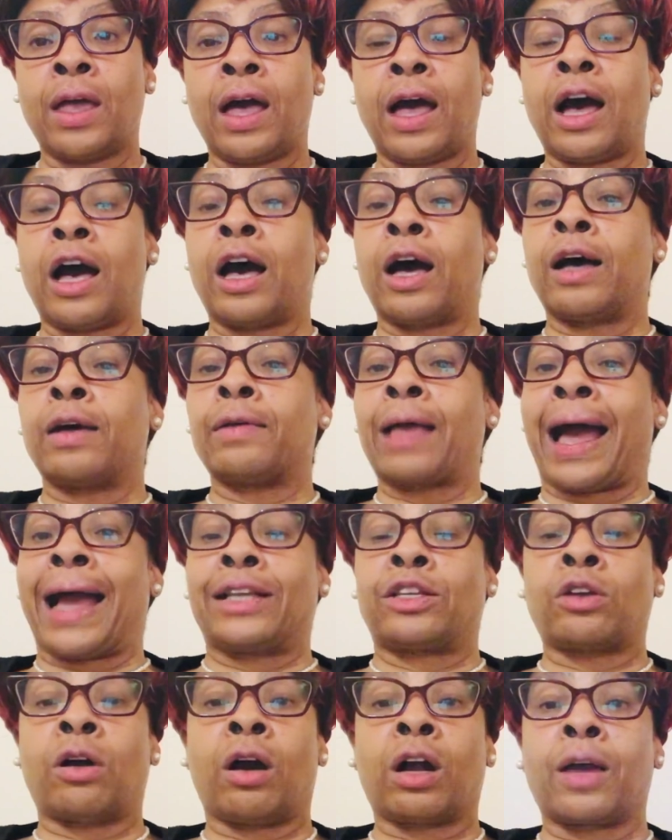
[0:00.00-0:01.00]
I
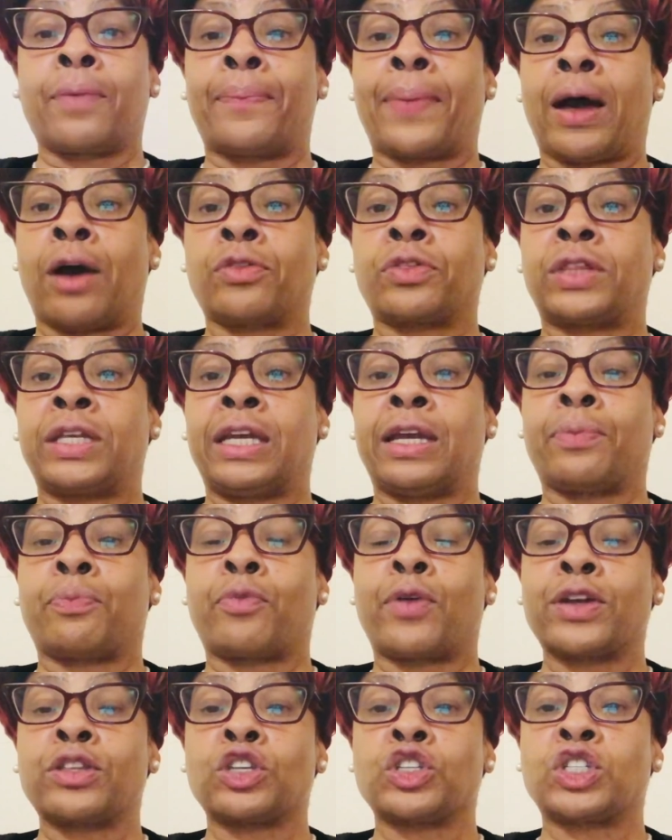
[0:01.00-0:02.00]
talk about the
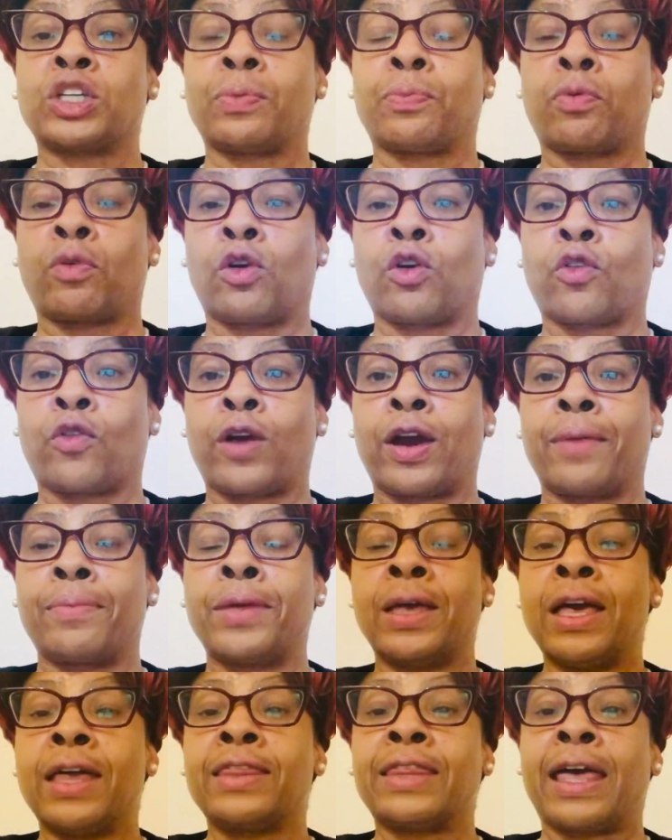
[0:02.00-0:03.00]
apprenticeship program
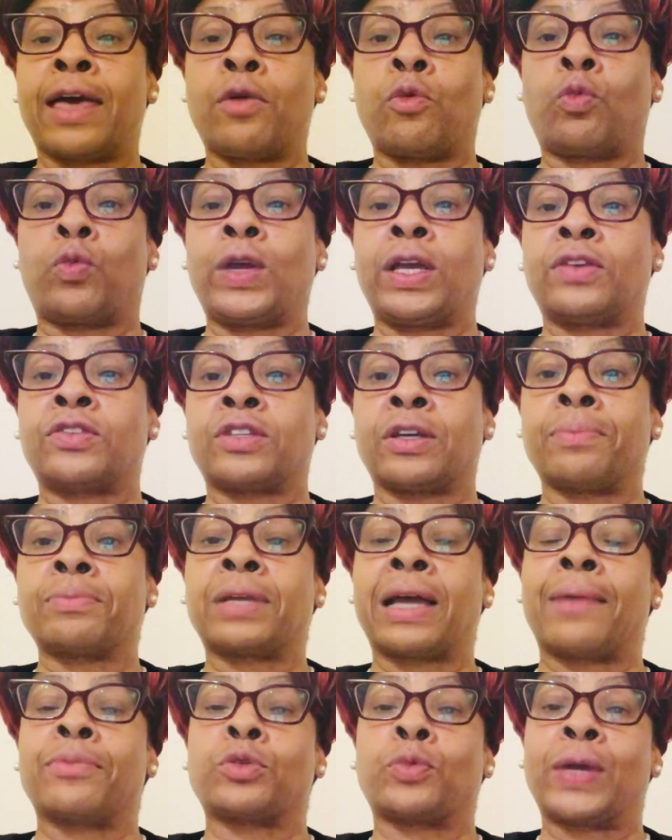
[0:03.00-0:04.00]
that we
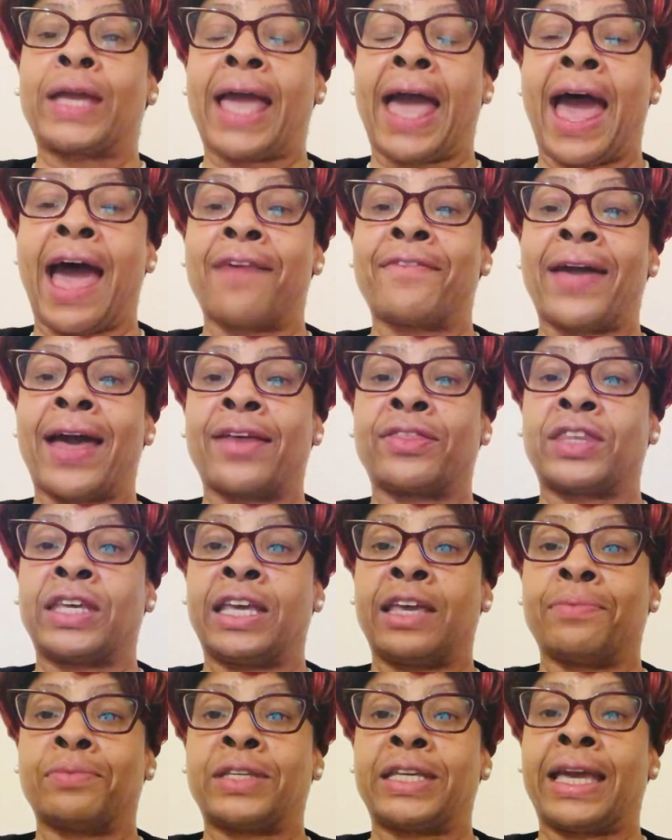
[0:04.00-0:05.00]
sometimes we have at
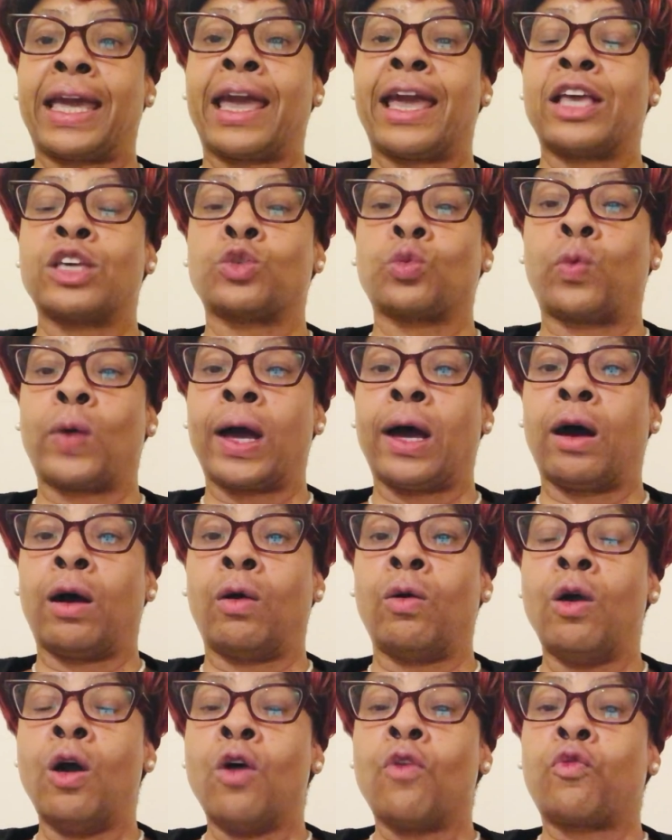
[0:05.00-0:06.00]
the MTA as
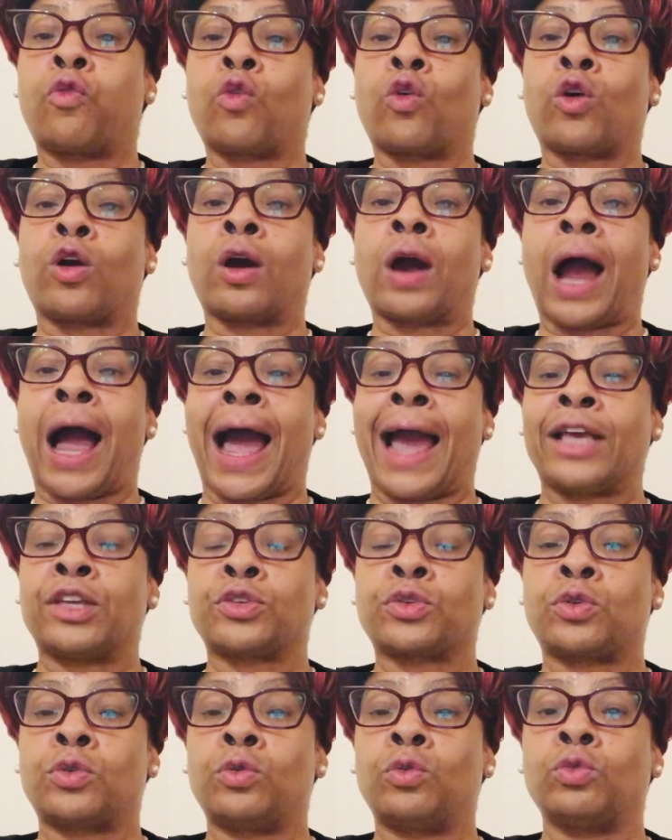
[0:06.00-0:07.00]
well for high
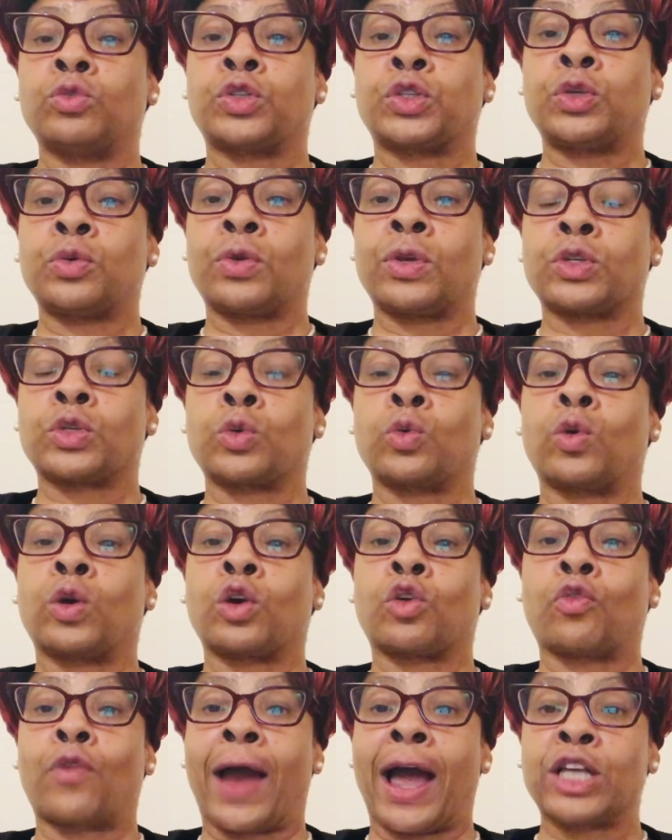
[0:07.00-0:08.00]
school students who are
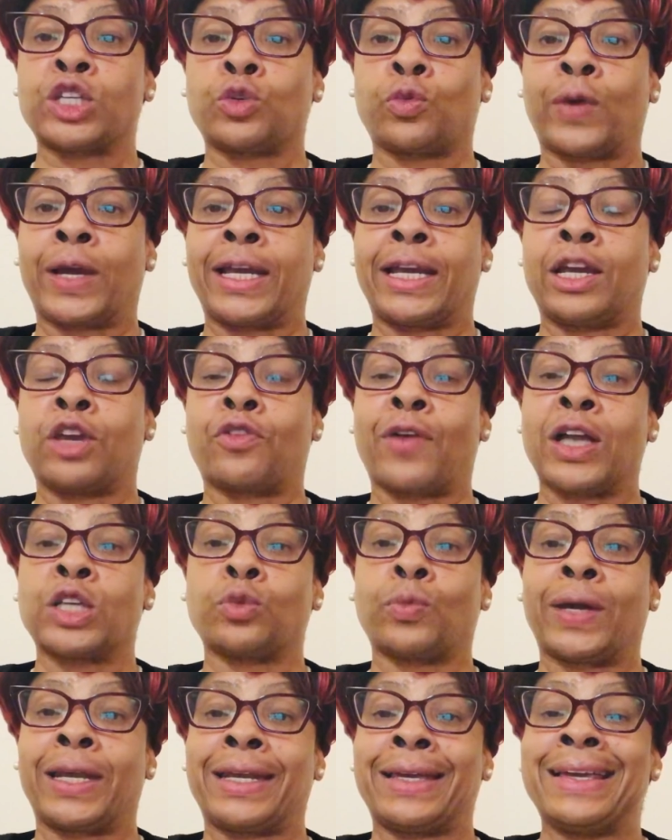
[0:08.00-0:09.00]
graduating
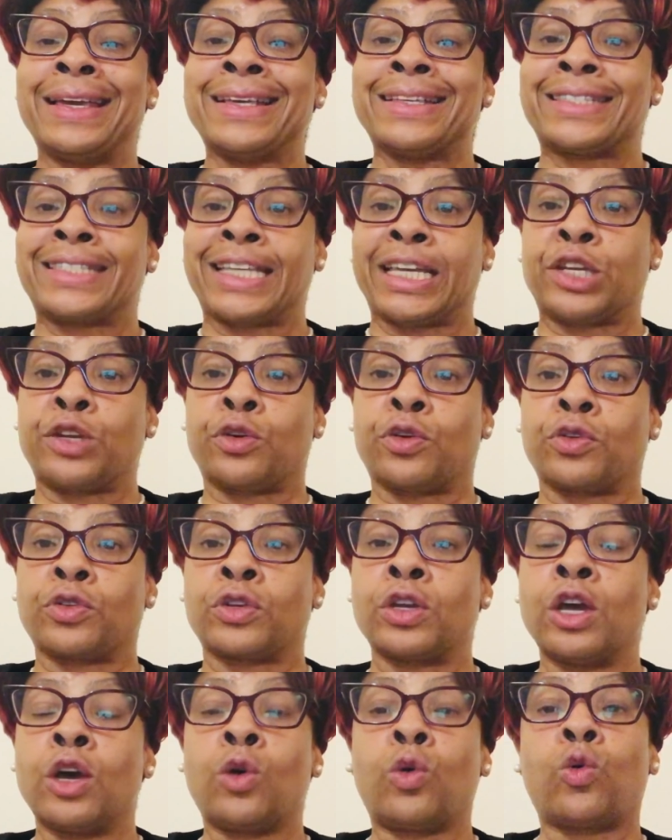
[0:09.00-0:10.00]
seniors
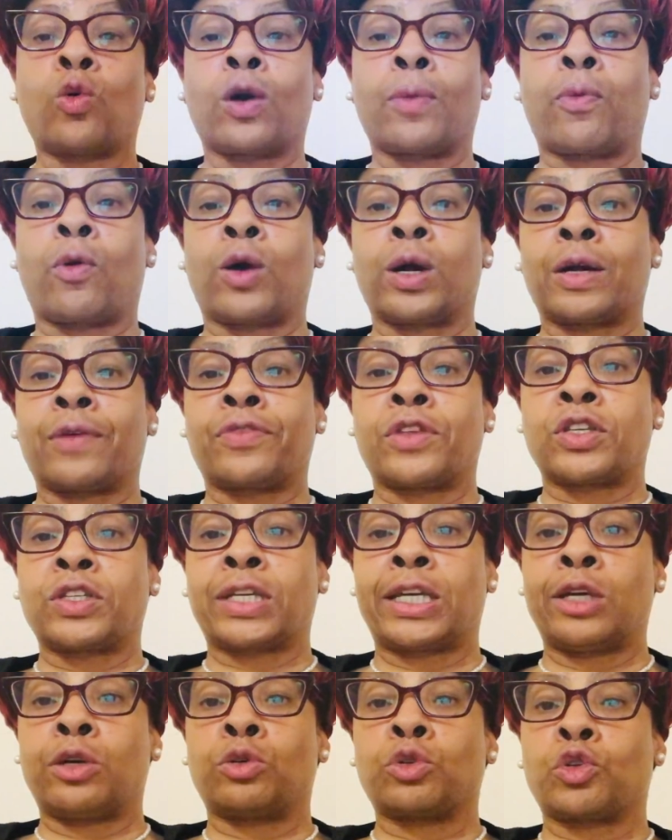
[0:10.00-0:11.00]
who are part of the
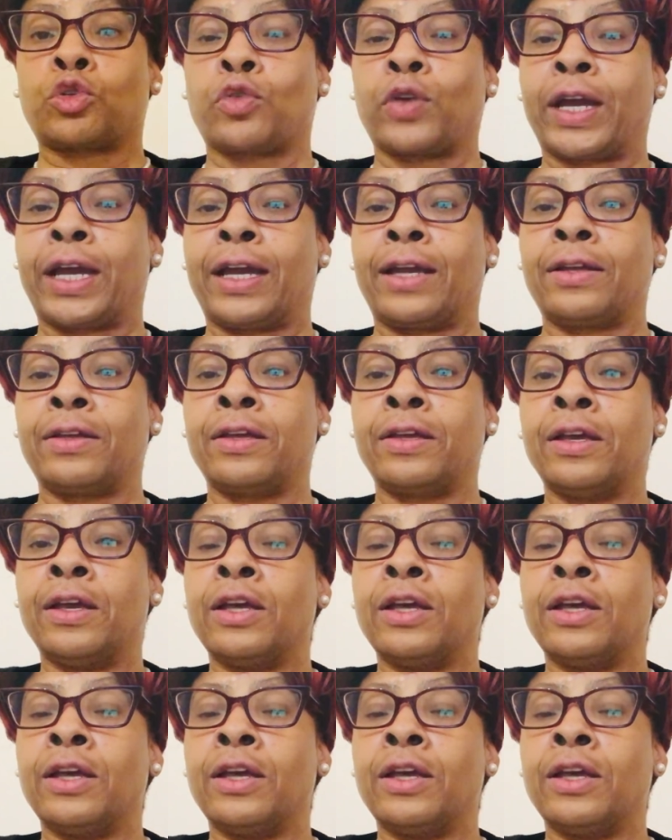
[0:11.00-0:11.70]
skilled trade.